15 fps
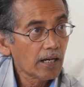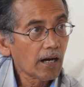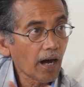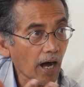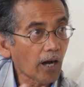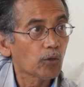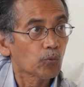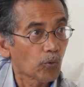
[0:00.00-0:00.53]

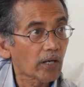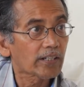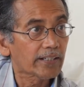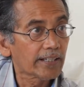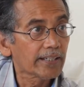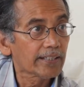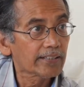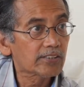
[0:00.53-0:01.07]
are
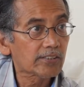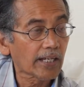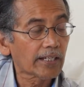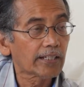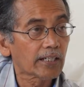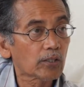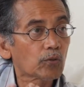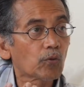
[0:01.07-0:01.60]
working
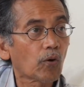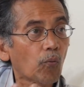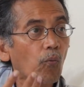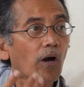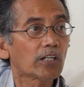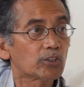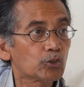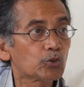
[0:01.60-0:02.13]
inside and
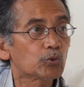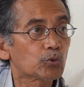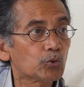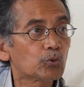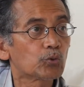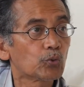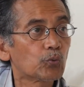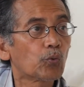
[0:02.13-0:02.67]
what you
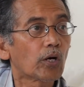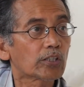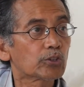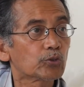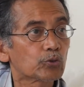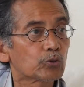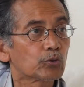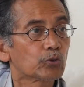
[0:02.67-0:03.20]
should do, what
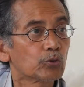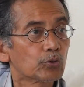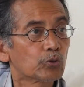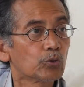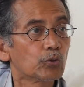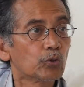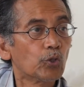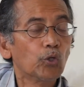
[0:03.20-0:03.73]
you shouldn't
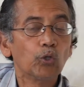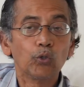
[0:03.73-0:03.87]
do,